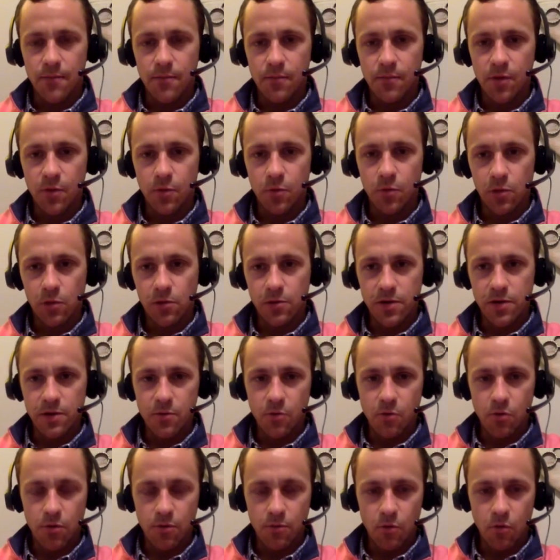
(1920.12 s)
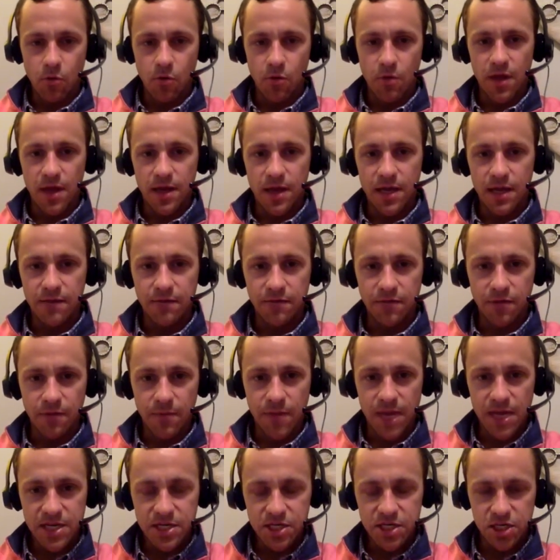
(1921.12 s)
but we're learning more and more that
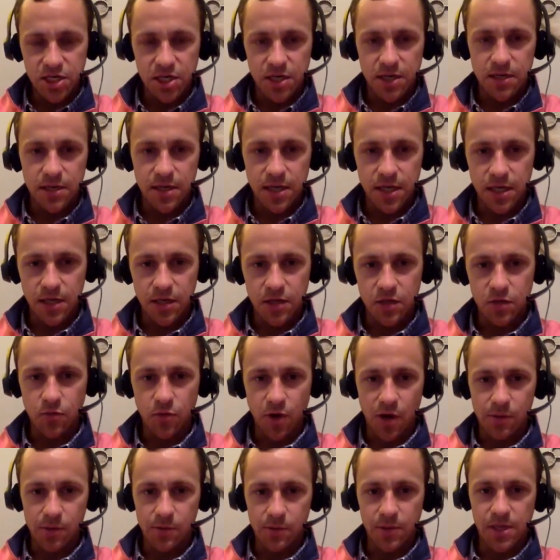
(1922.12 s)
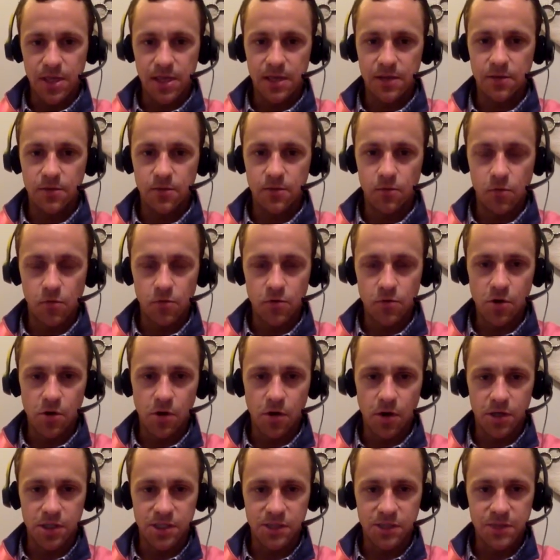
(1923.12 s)
inflammation is probably the root
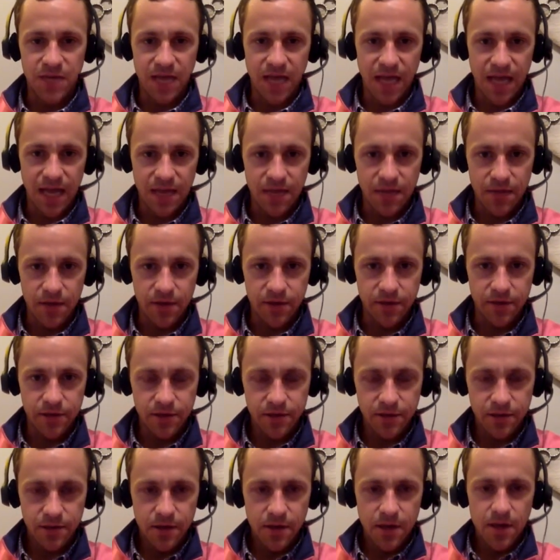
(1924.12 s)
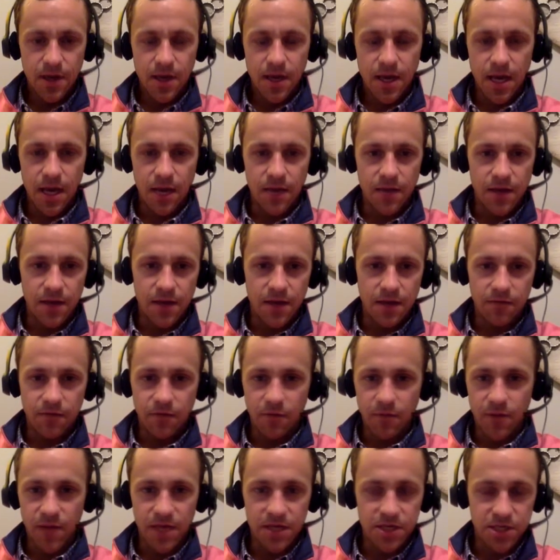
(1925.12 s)
cause behind this. Mm-hmm. And that
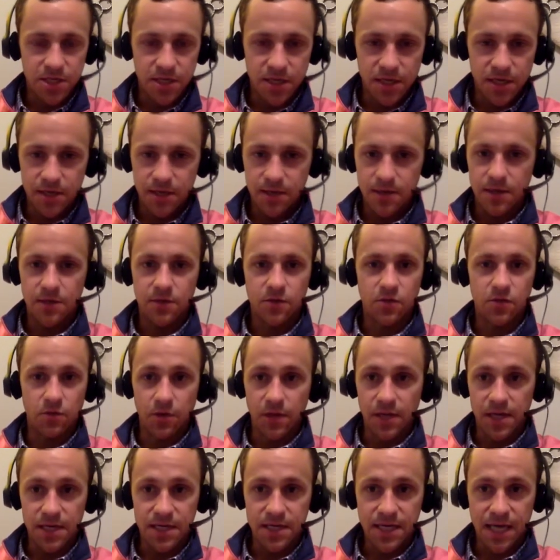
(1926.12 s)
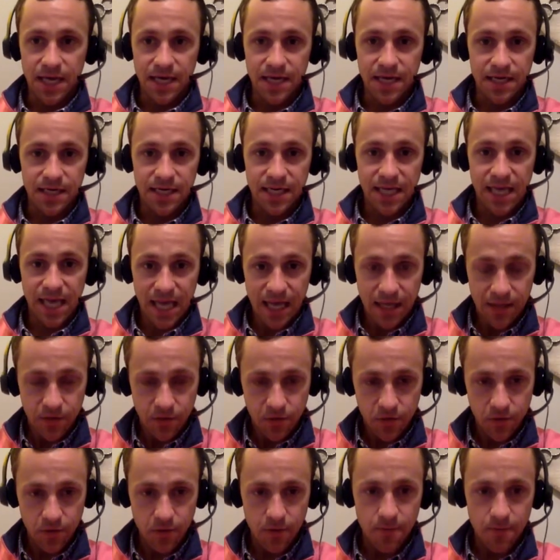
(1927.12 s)
inflammation is certainly tied into cancer.